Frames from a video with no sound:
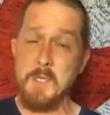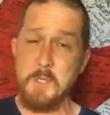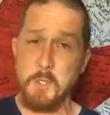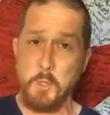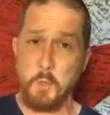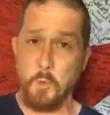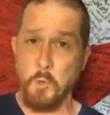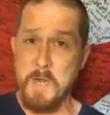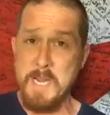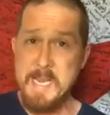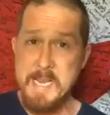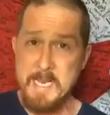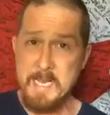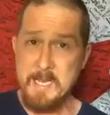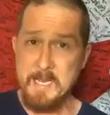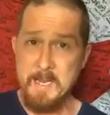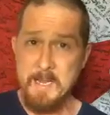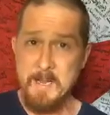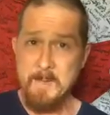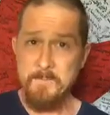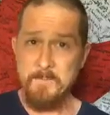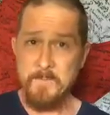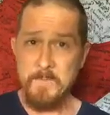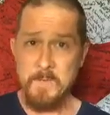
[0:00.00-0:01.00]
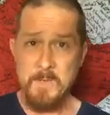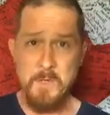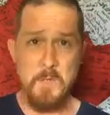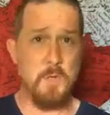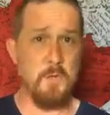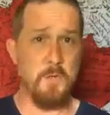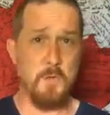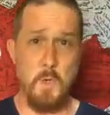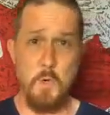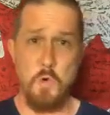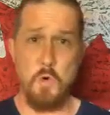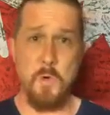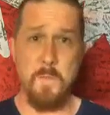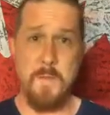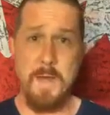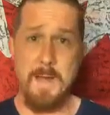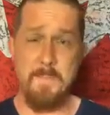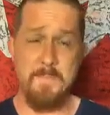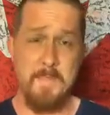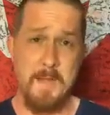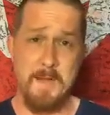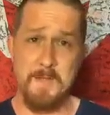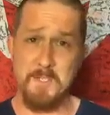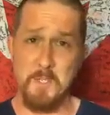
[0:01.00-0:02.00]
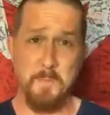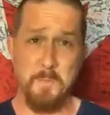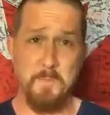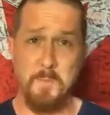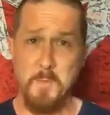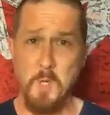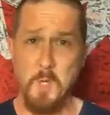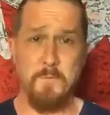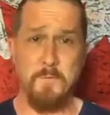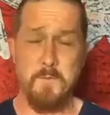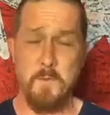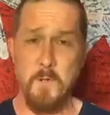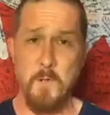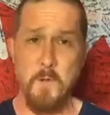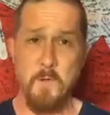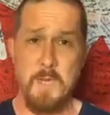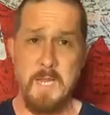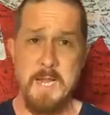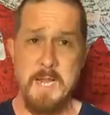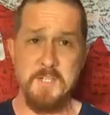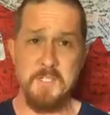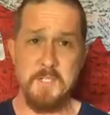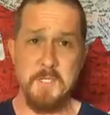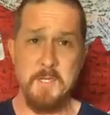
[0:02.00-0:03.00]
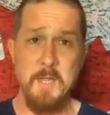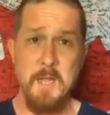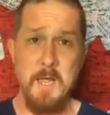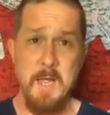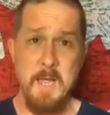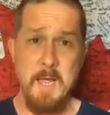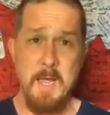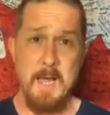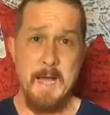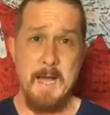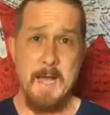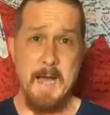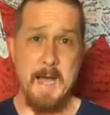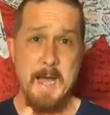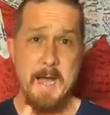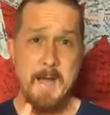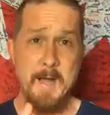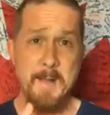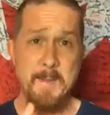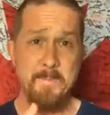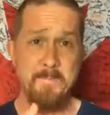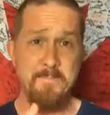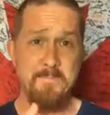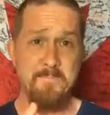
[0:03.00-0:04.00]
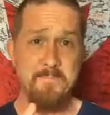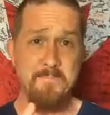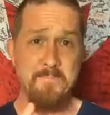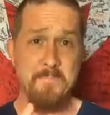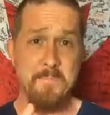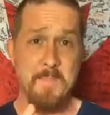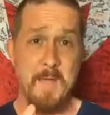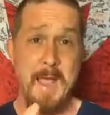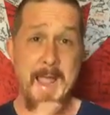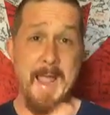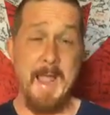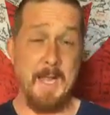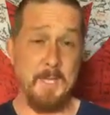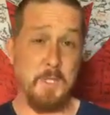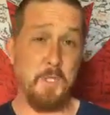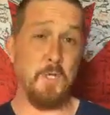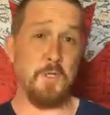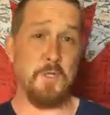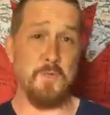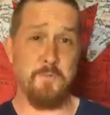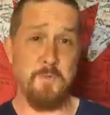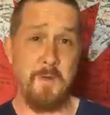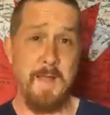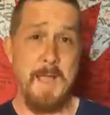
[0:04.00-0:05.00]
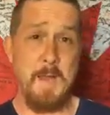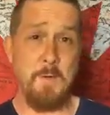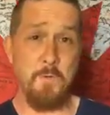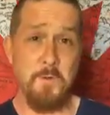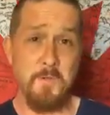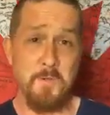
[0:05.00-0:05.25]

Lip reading: Creek. You can Google map that. It's a beautiful location. I took the flag